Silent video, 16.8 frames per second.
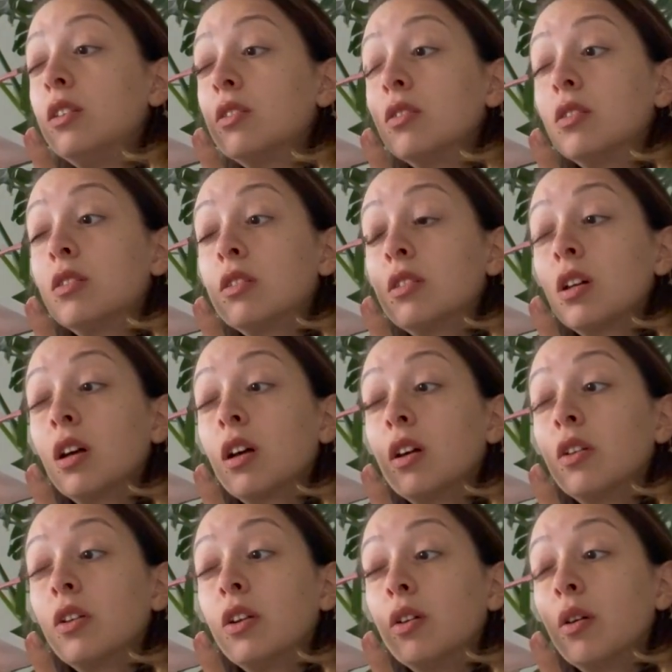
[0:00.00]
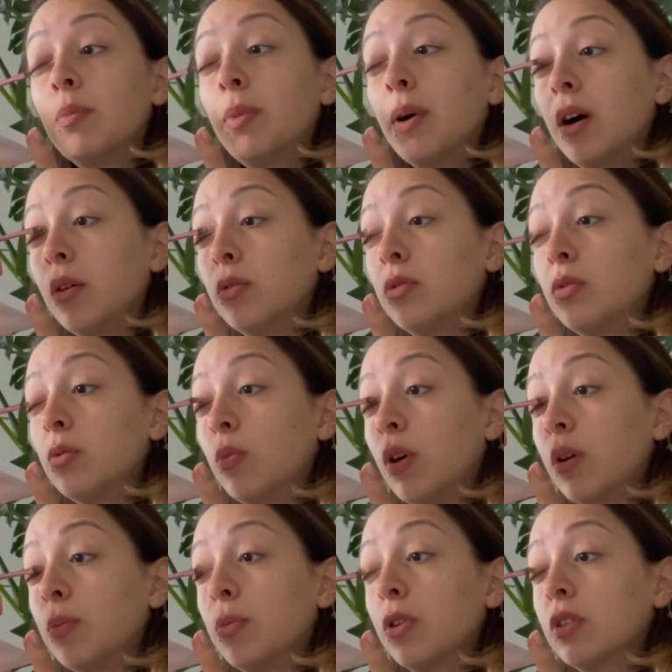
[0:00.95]
to tell you about
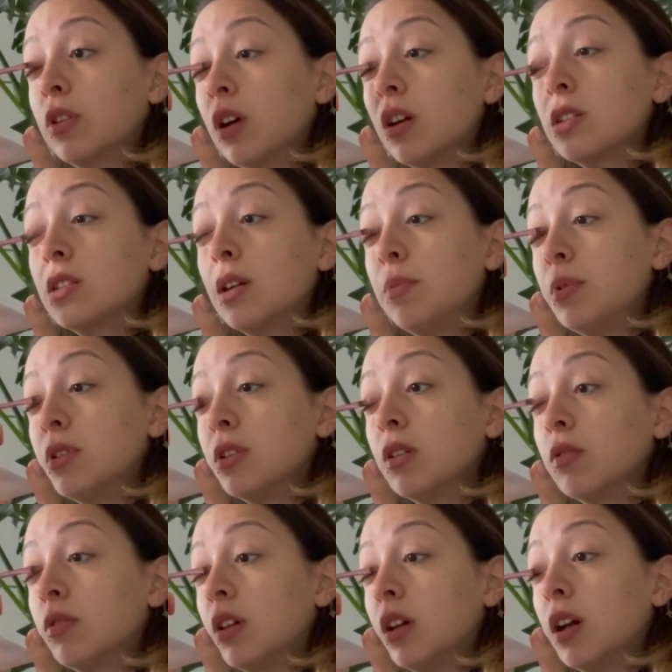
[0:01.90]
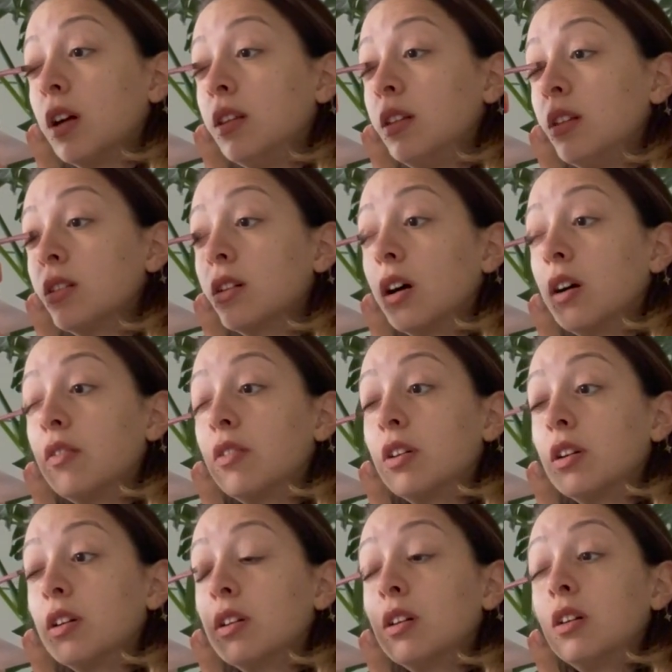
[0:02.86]
one podcast episode that I
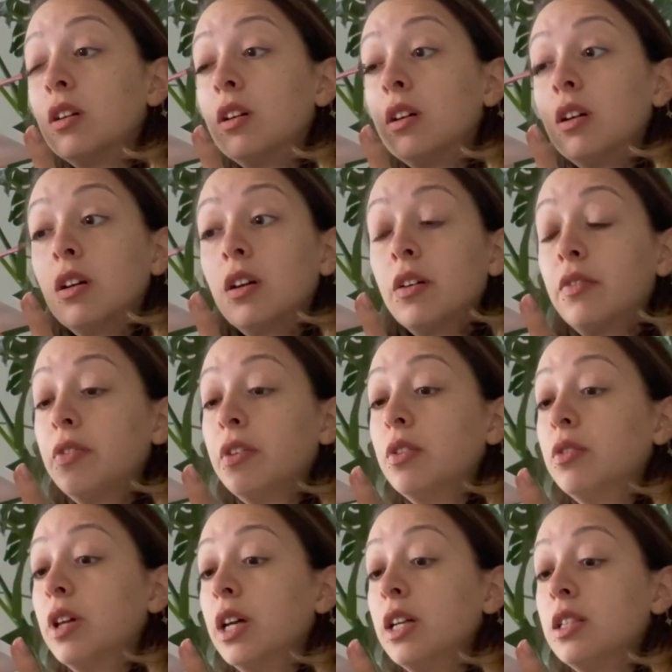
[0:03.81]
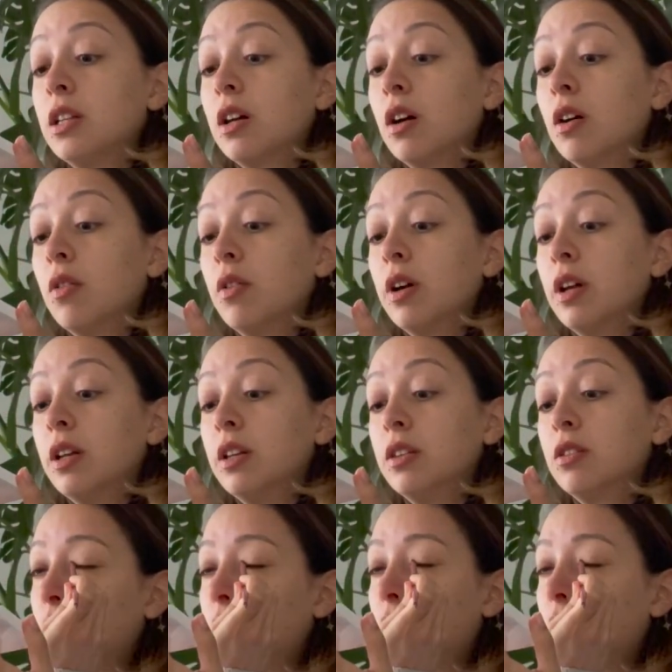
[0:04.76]
discovered a few days ago and